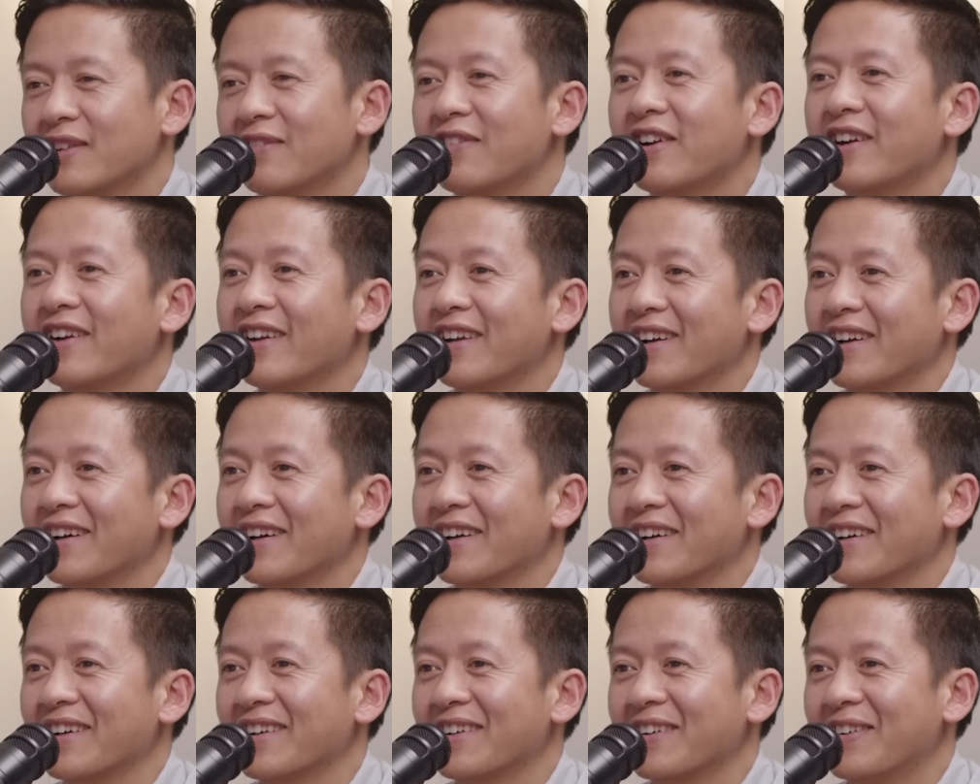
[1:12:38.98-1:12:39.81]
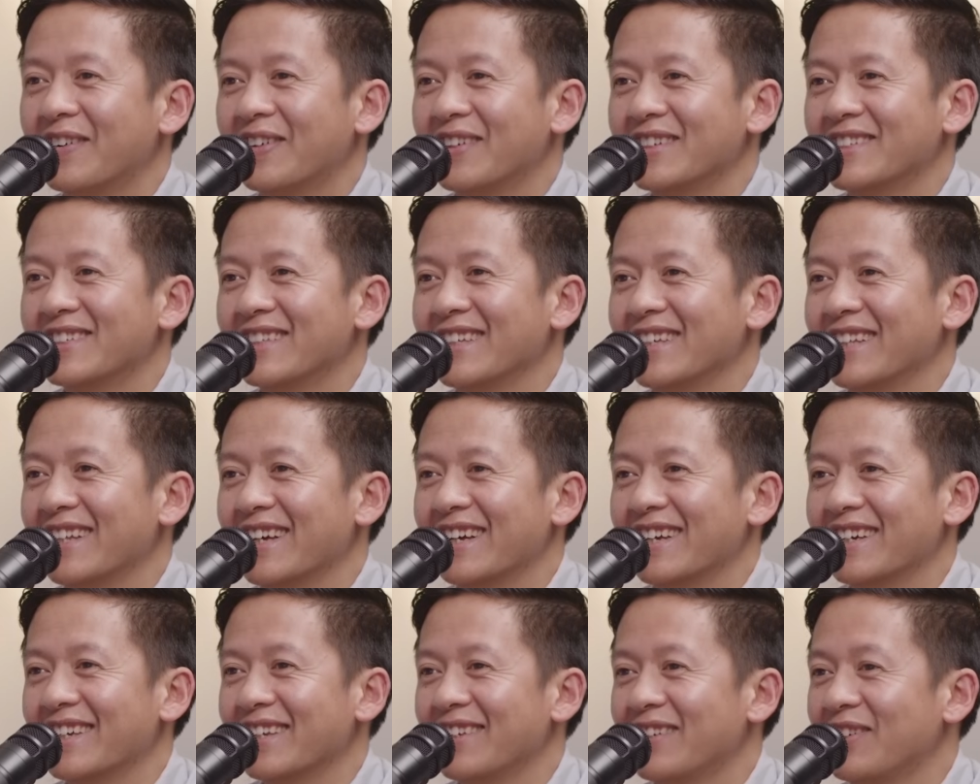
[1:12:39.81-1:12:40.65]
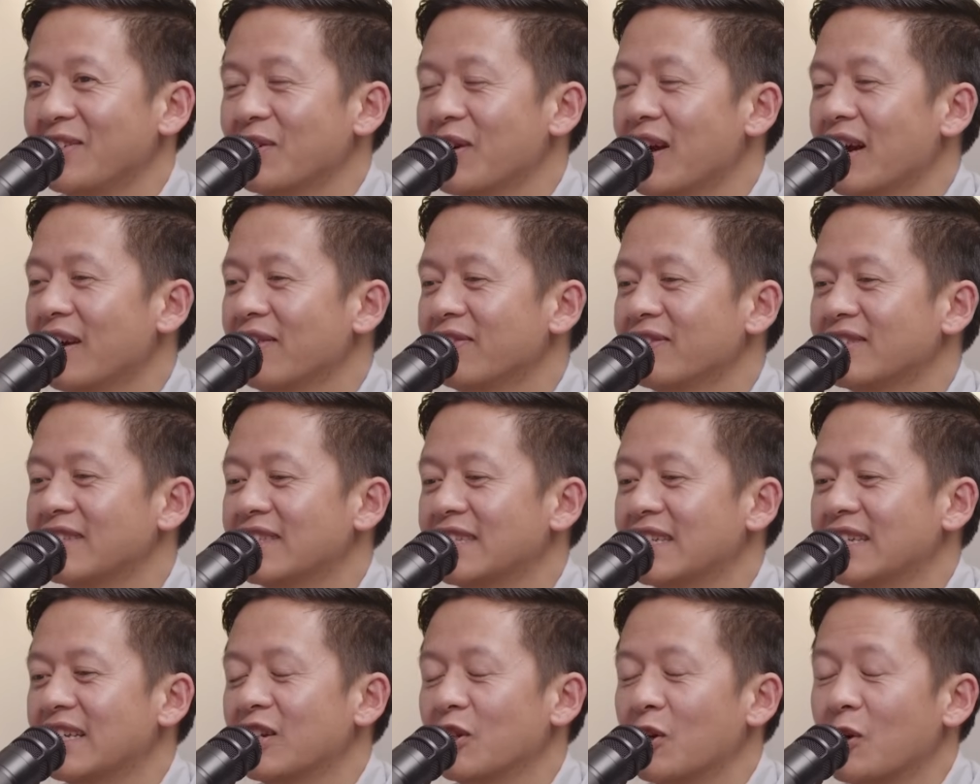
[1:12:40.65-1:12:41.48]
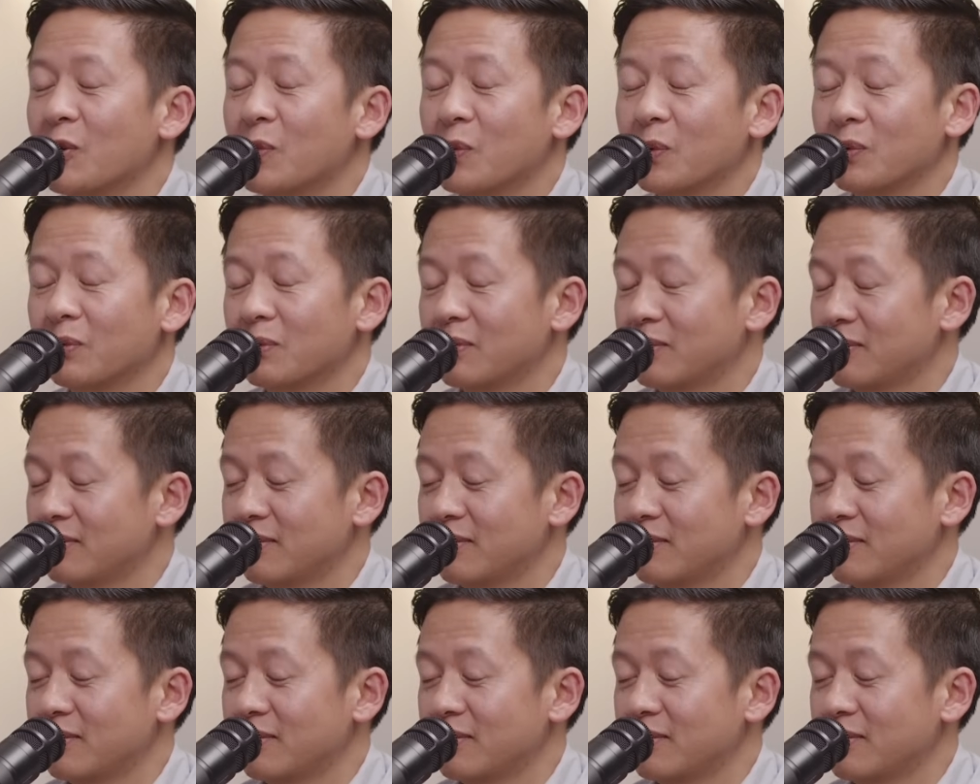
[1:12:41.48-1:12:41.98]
very young, honestly. Like, you have still a long...